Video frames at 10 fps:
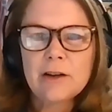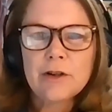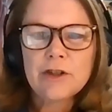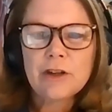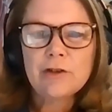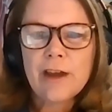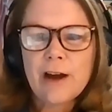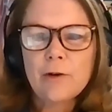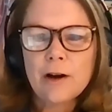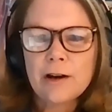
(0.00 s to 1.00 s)
know each other
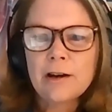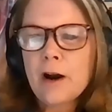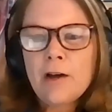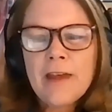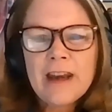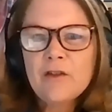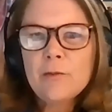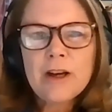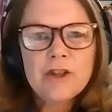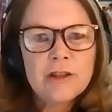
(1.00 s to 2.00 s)
that way. But all that
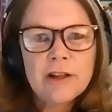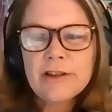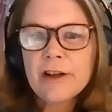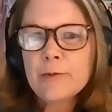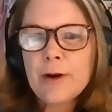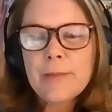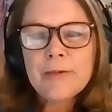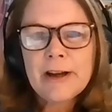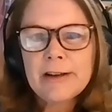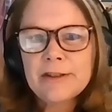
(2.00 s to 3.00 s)
information is on the
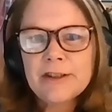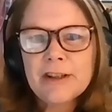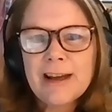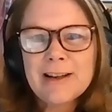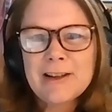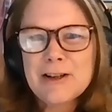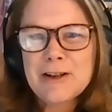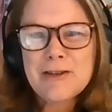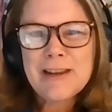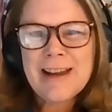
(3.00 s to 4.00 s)
website. just got to
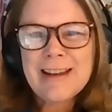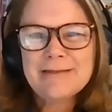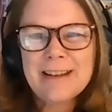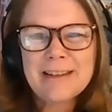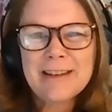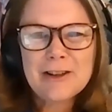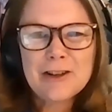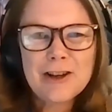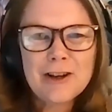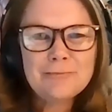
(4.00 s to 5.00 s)
click on that, and there
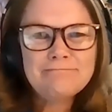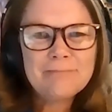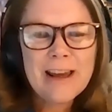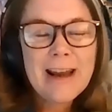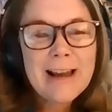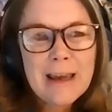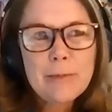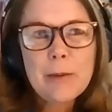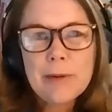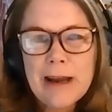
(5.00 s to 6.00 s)
you go. And I
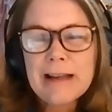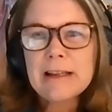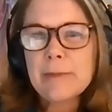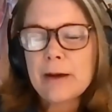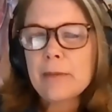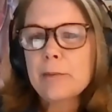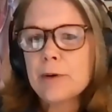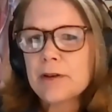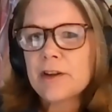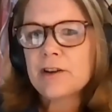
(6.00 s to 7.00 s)
keep updates about my
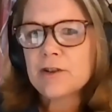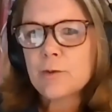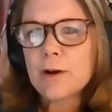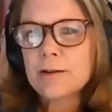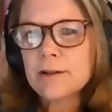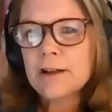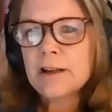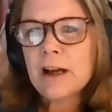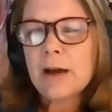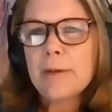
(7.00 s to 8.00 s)
book there as well
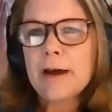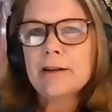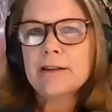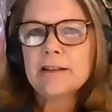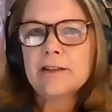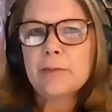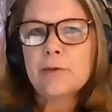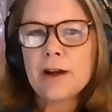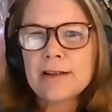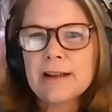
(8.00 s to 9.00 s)
about uh, the
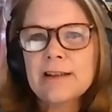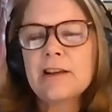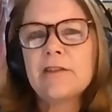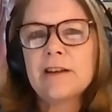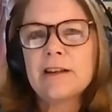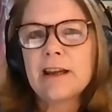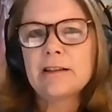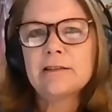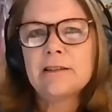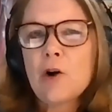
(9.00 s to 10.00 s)
process of it.
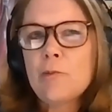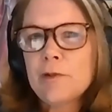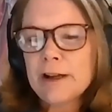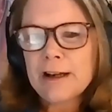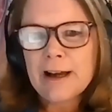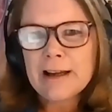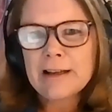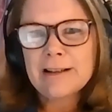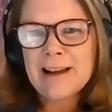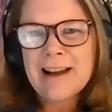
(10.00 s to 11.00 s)
And hopefully, I
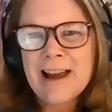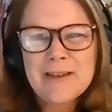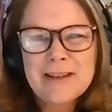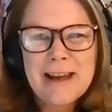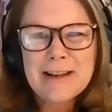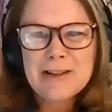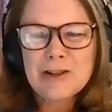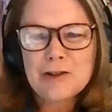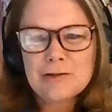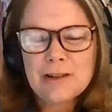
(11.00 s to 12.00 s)
can uh, have a date
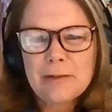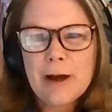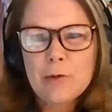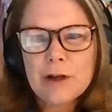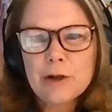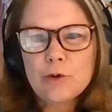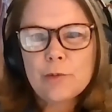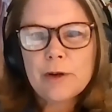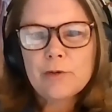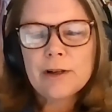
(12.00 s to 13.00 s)
soon about when it
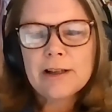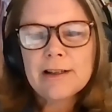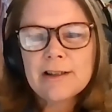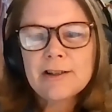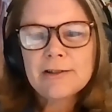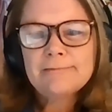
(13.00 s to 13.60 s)
will be released.